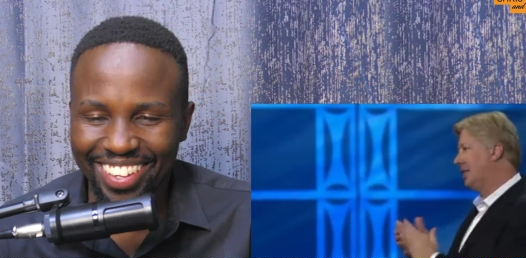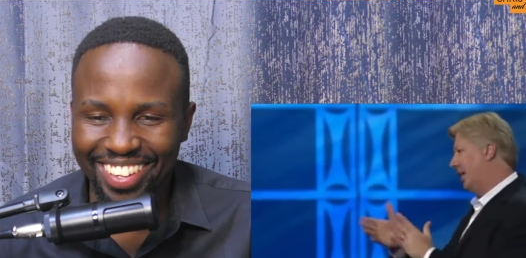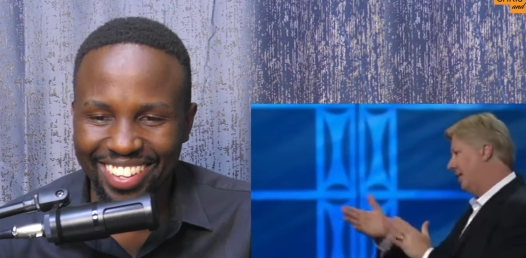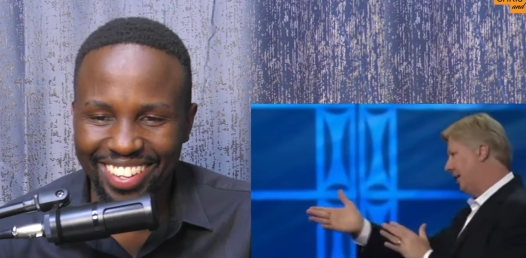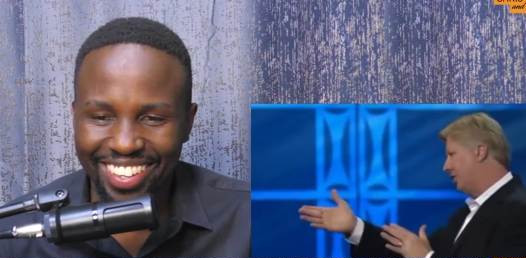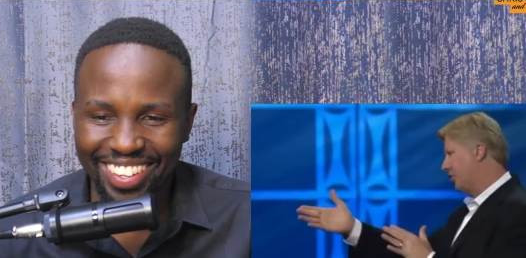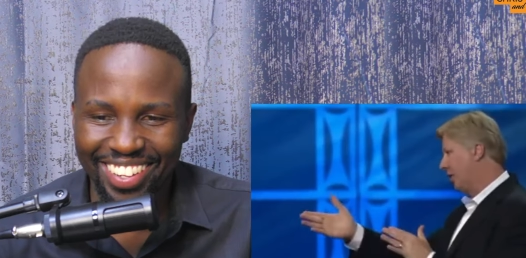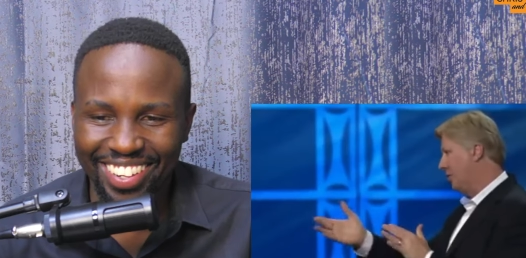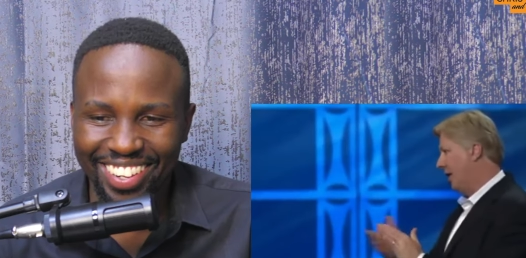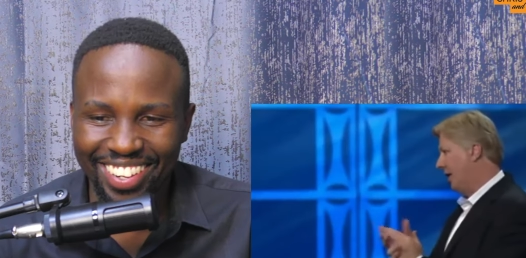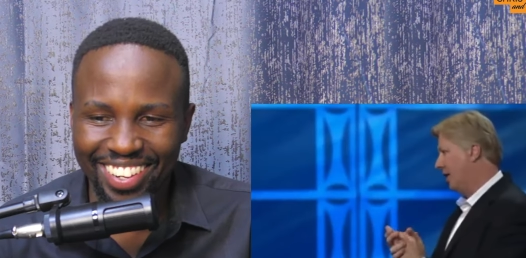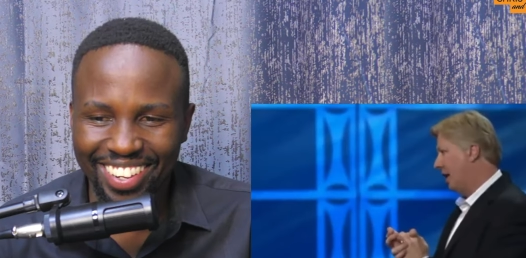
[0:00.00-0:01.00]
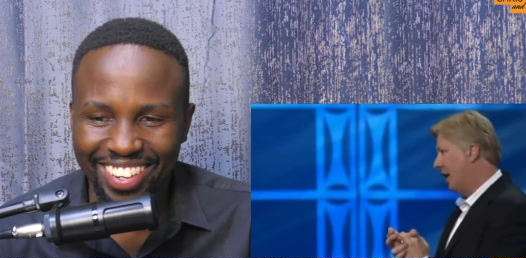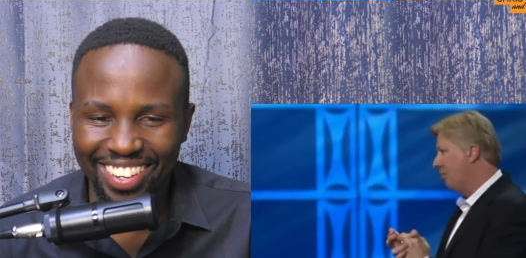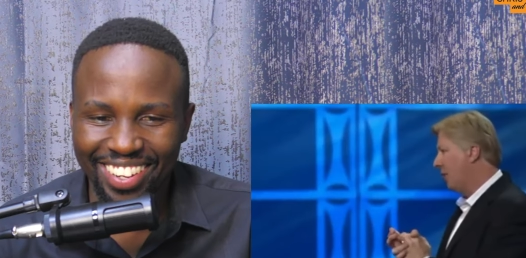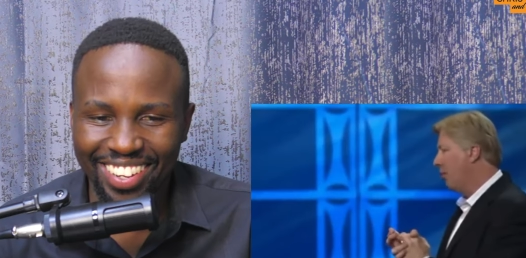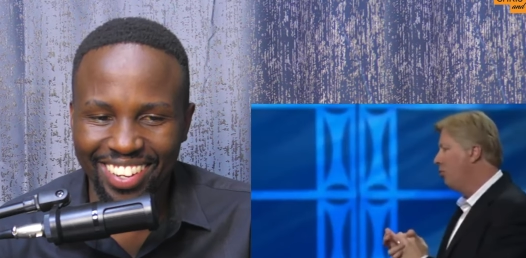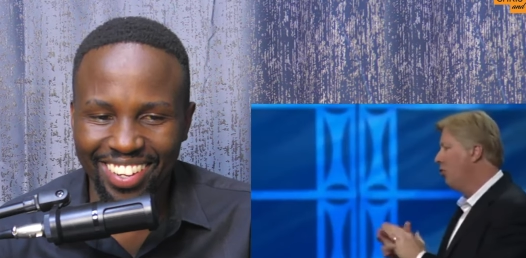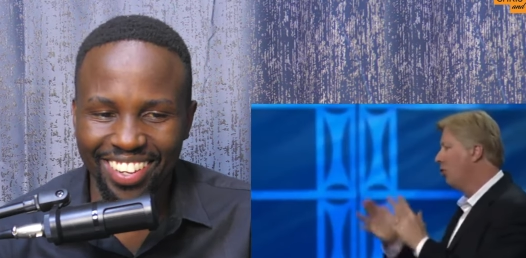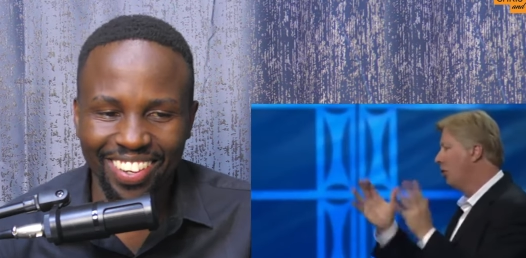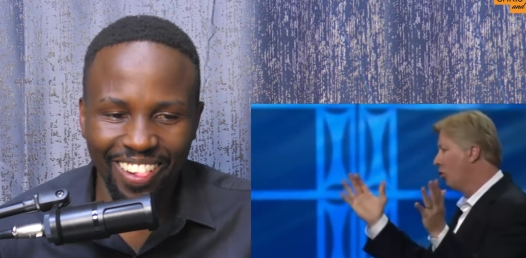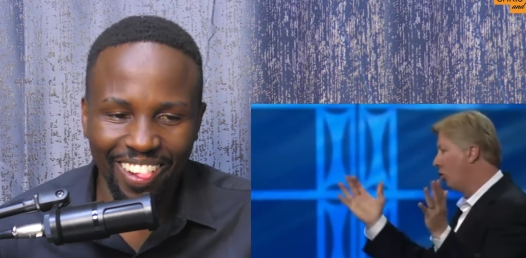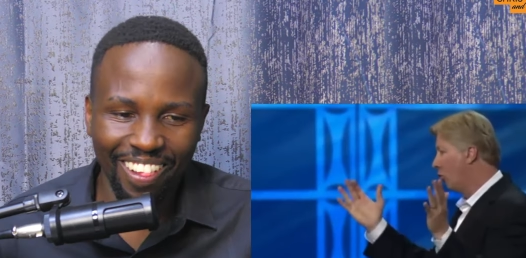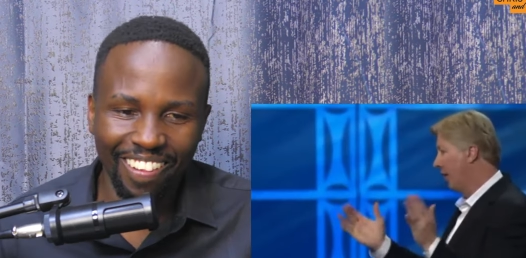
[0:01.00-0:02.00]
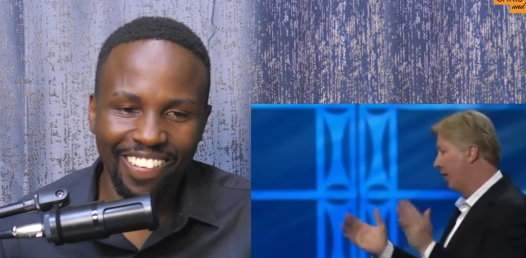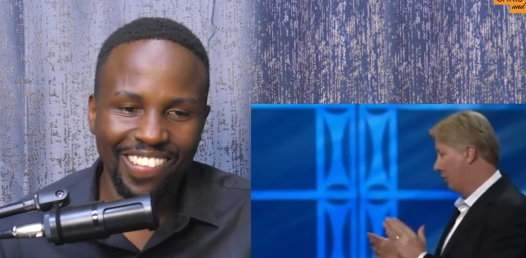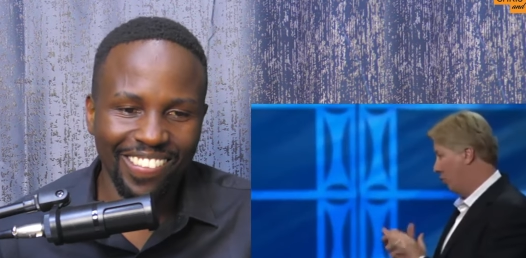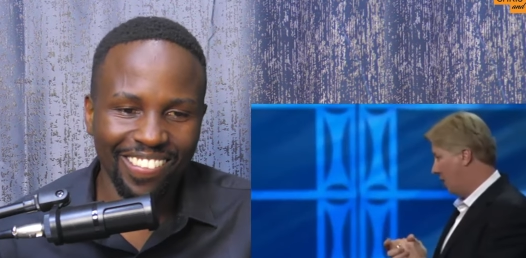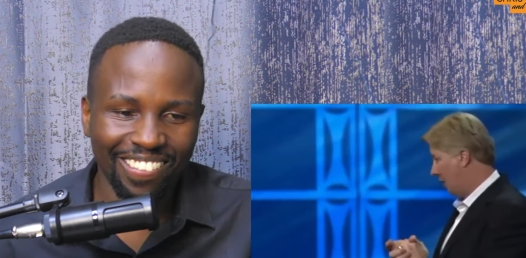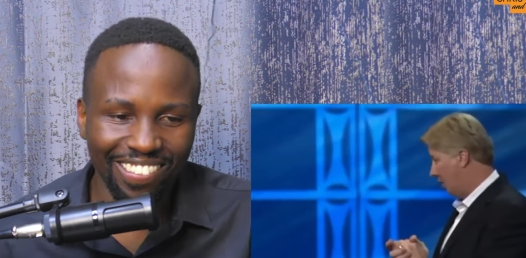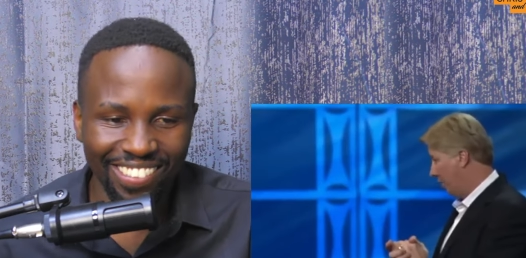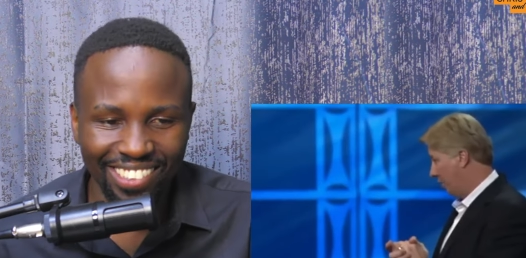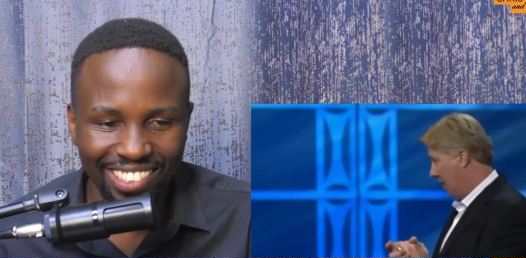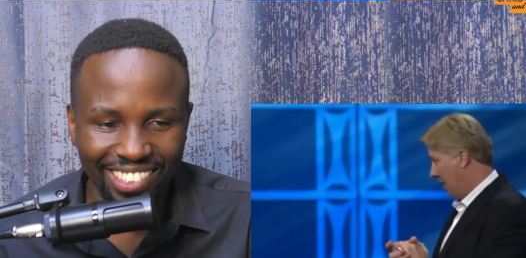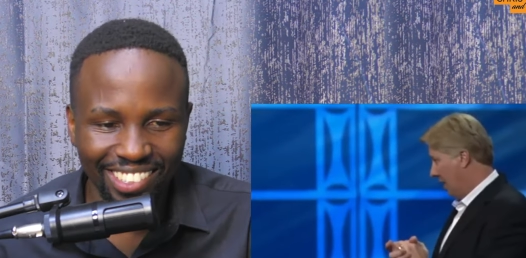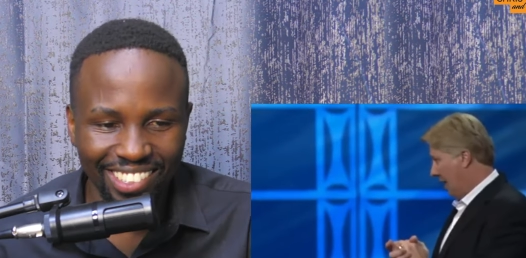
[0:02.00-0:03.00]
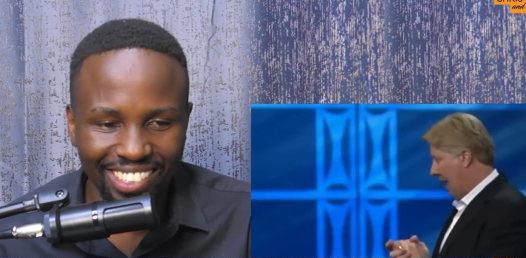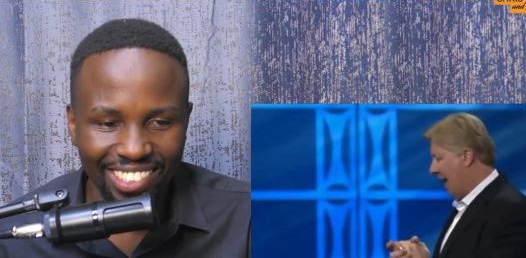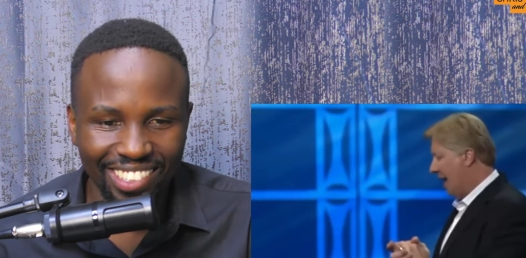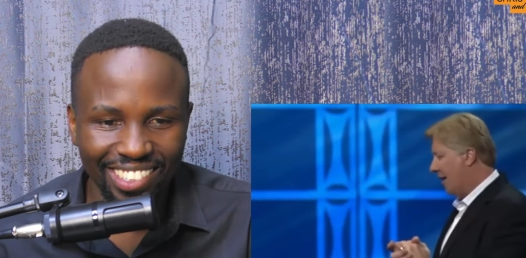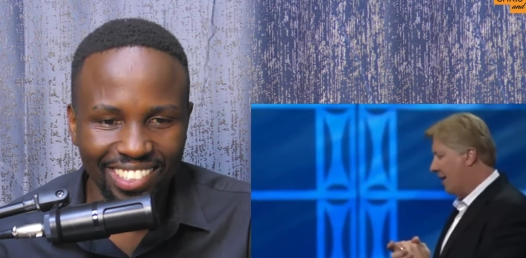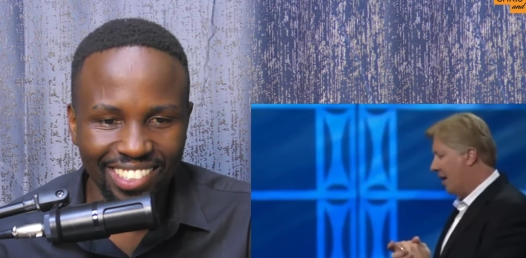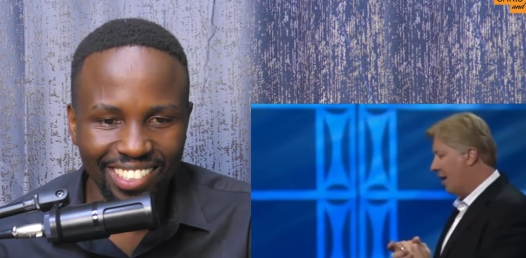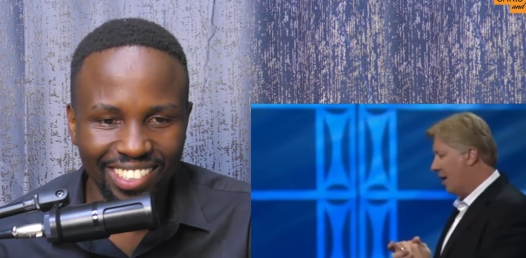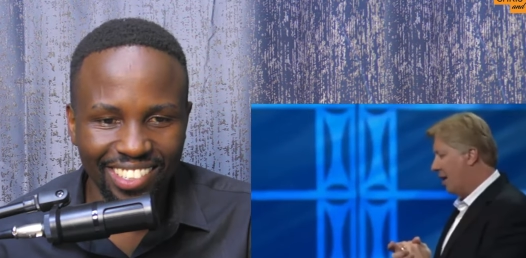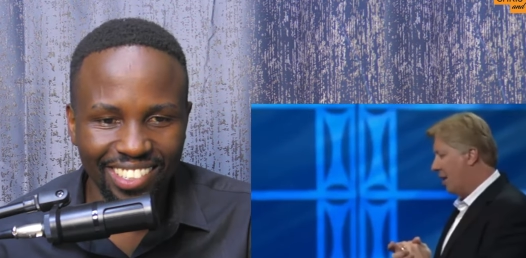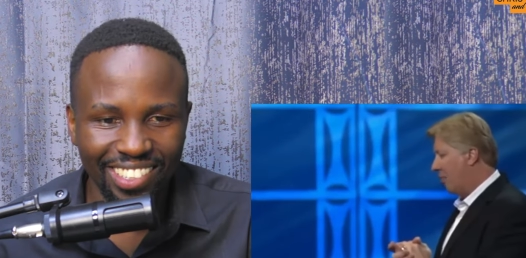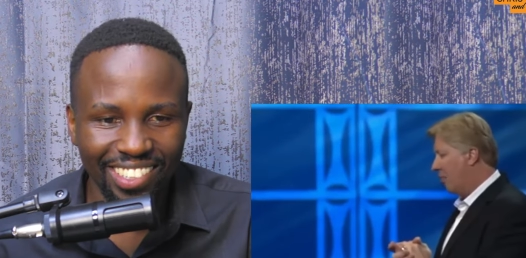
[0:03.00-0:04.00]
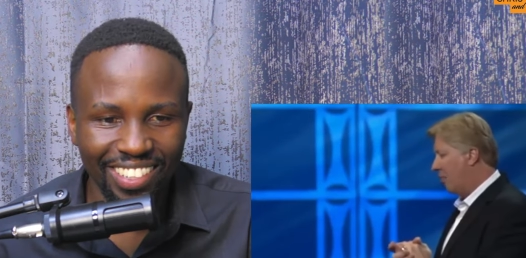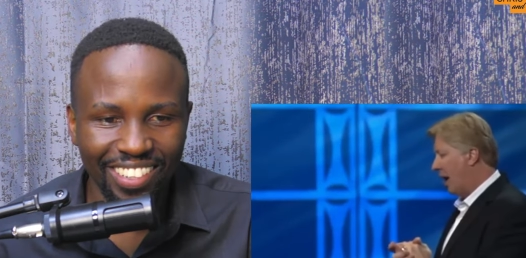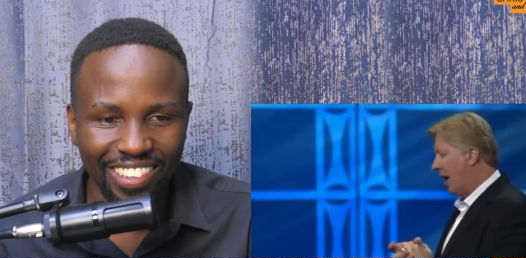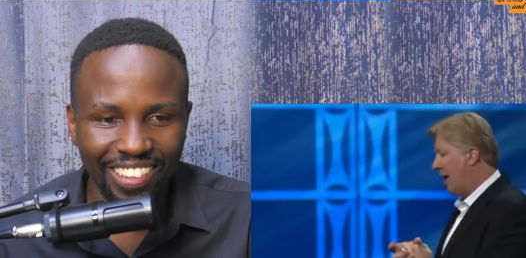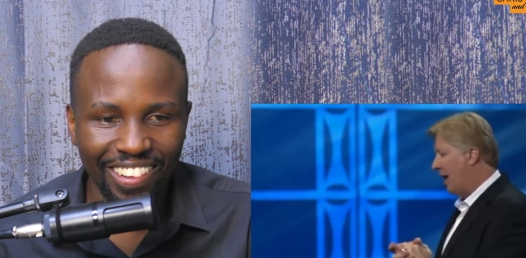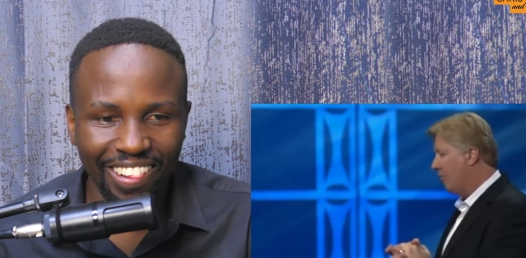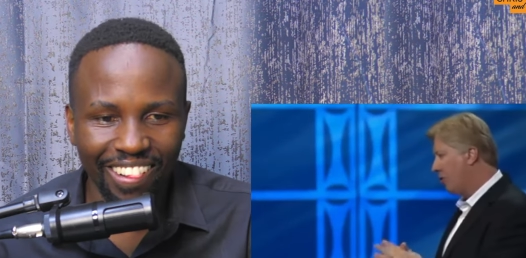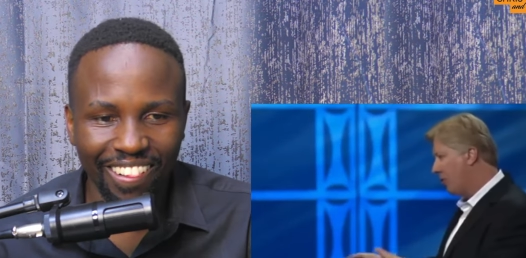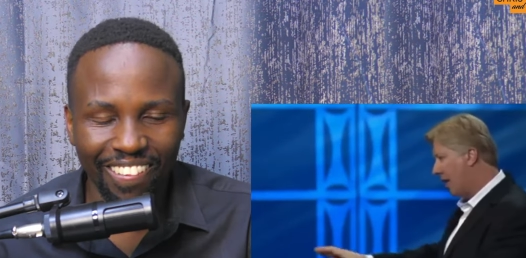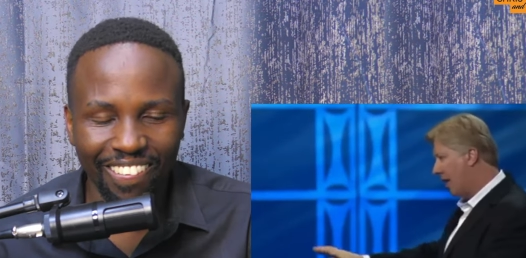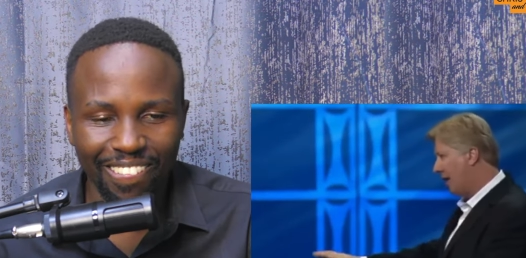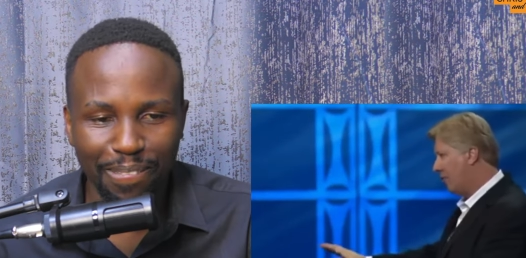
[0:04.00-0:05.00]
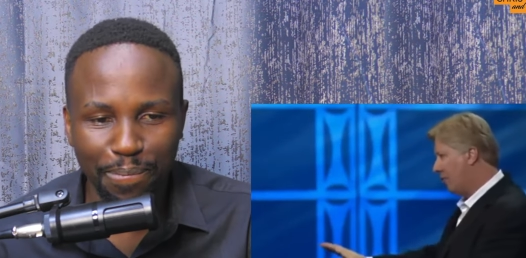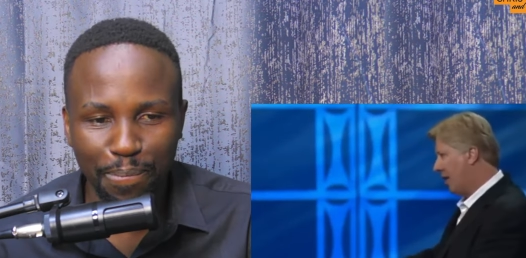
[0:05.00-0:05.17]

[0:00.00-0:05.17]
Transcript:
Speaker 1: say to these three men, I'm, I'm going to go away for a while. And, um, and I've provided